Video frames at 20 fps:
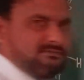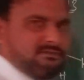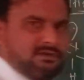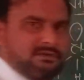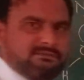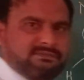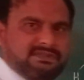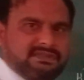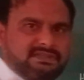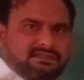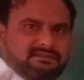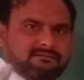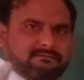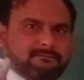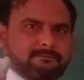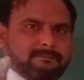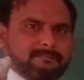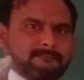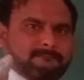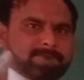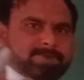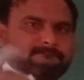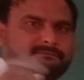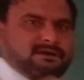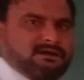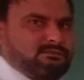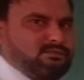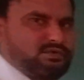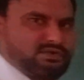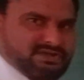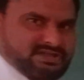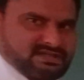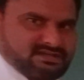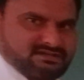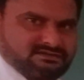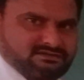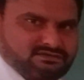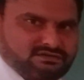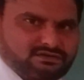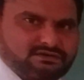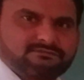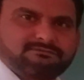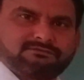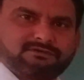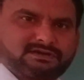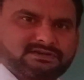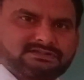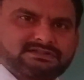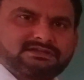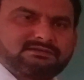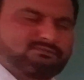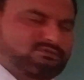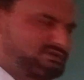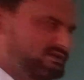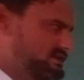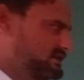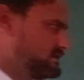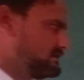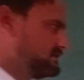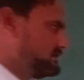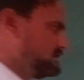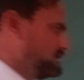from the ammonia or for the ammonia.